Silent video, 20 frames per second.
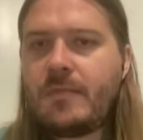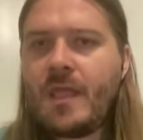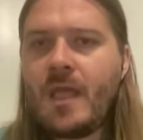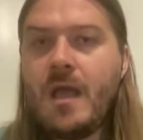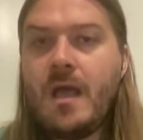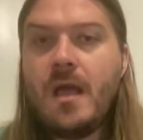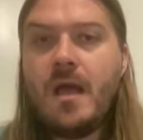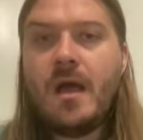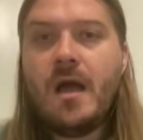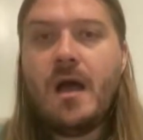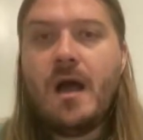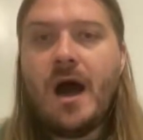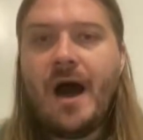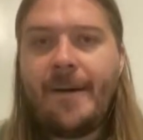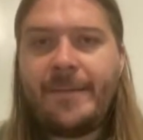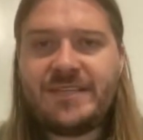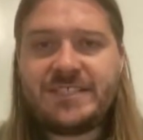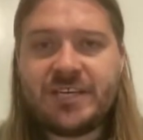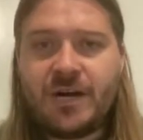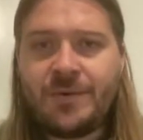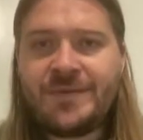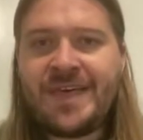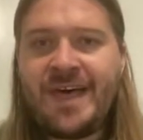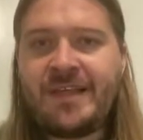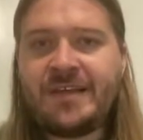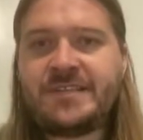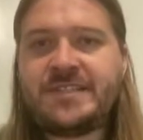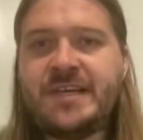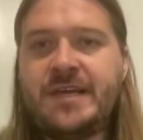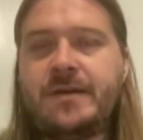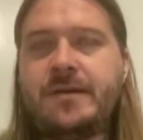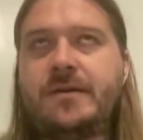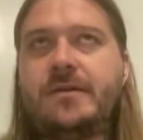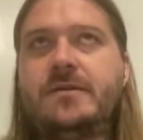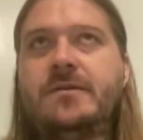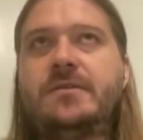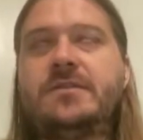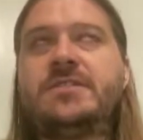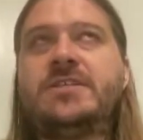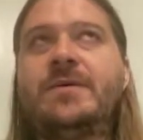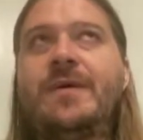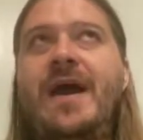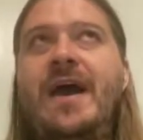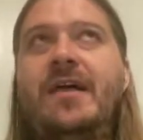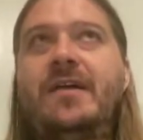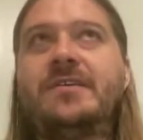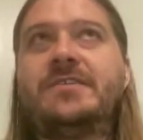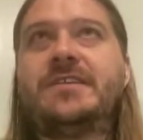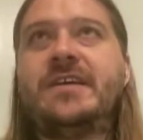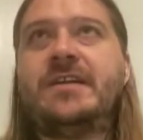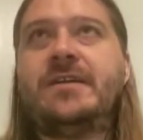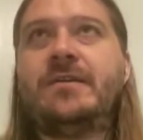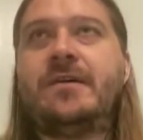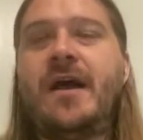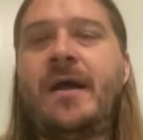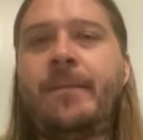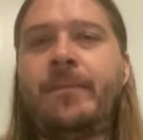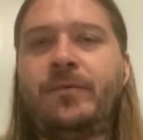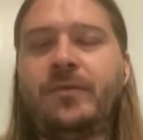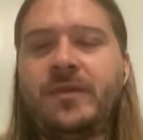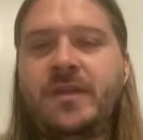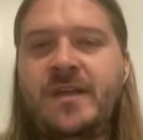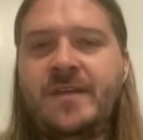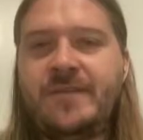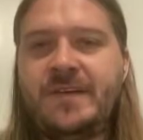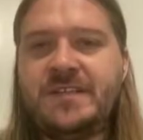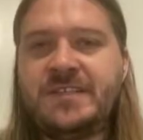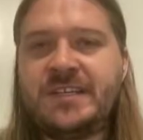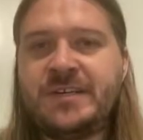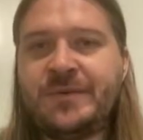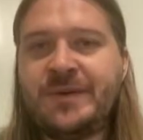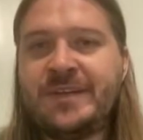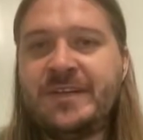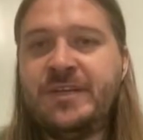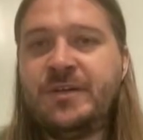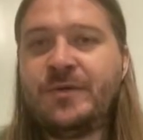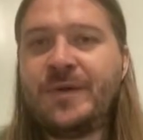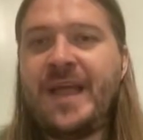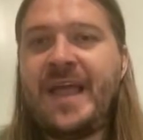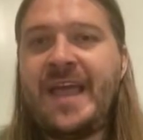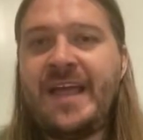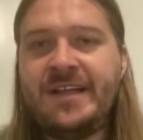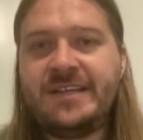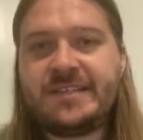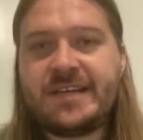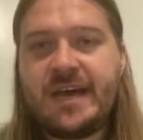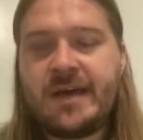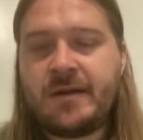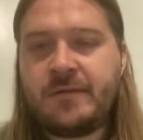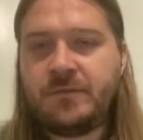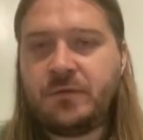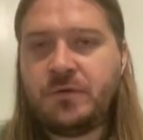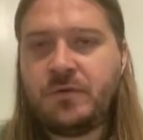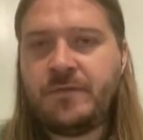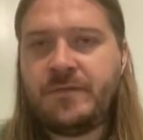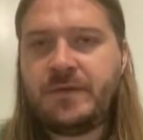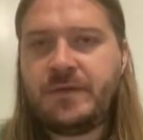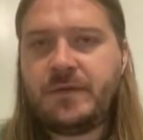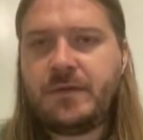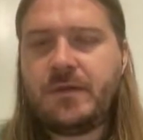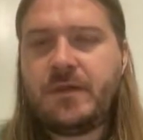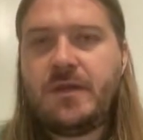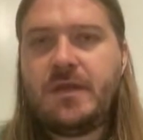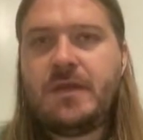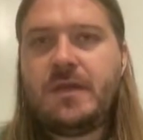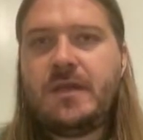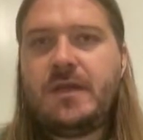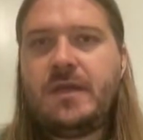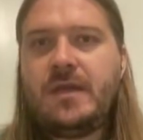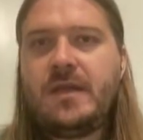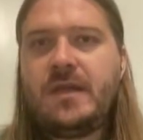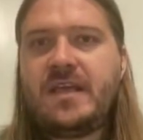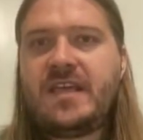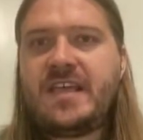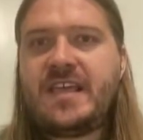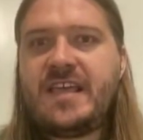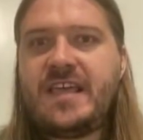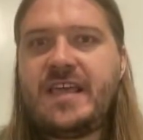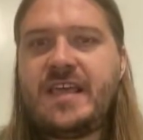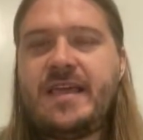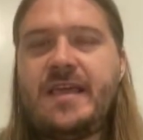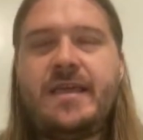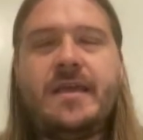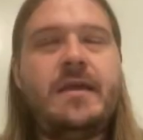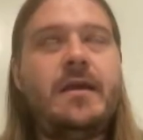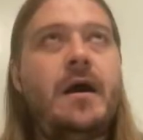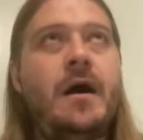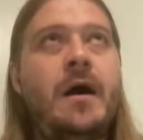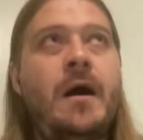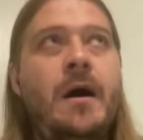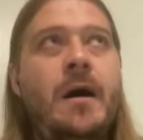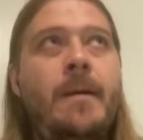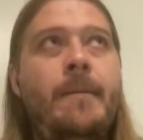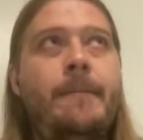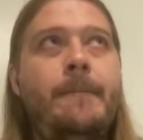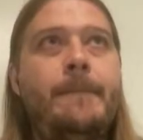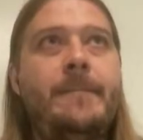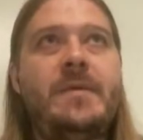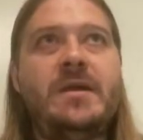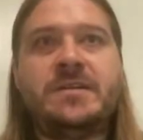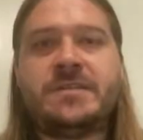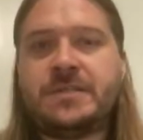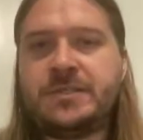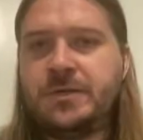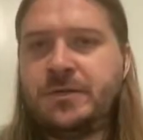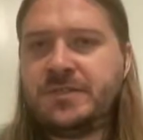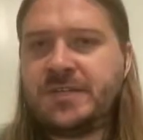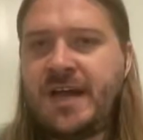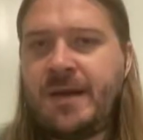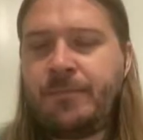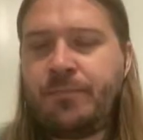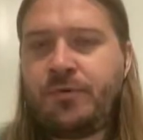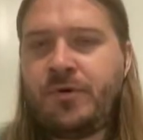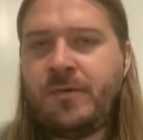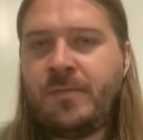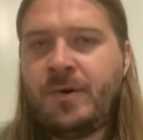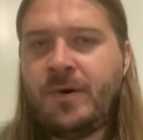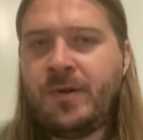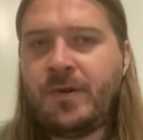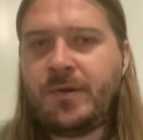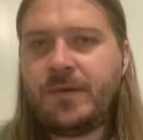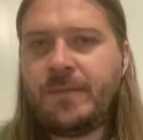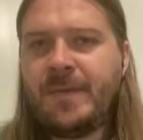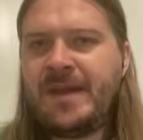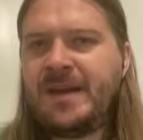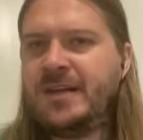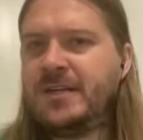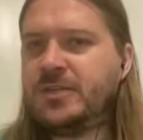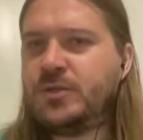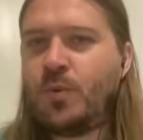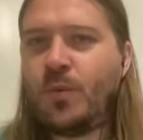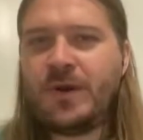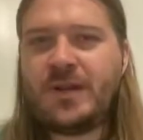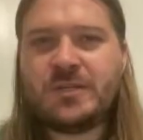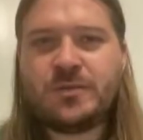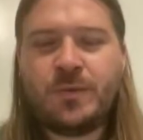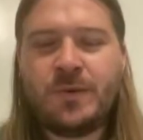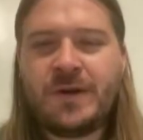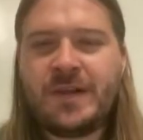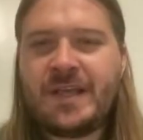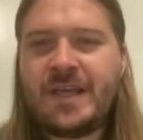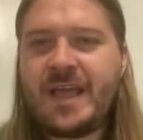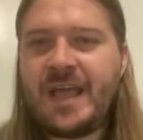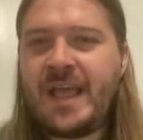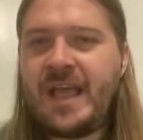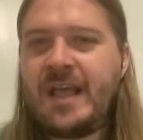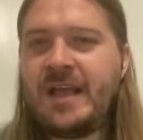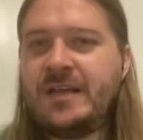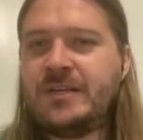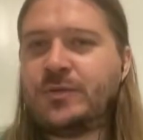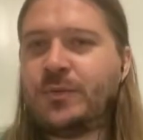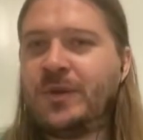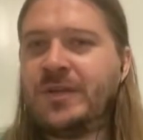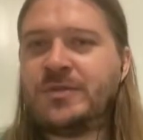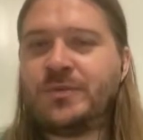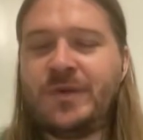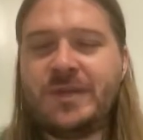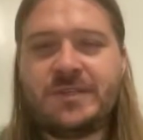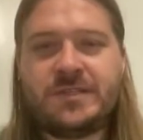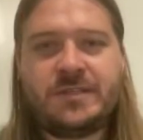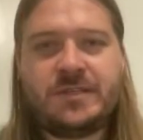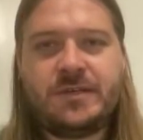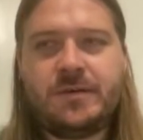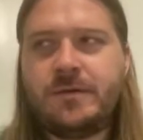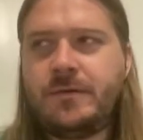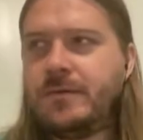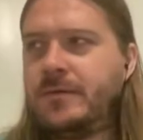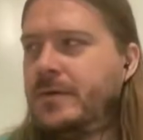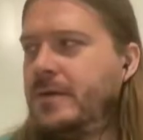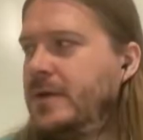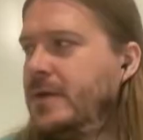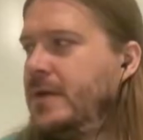I'm going to start with Alexander. So Alexander, I believe, is entering year 8 out of Louisville. He is a 2-time Pro Bowler, made it in 2020 and 2022.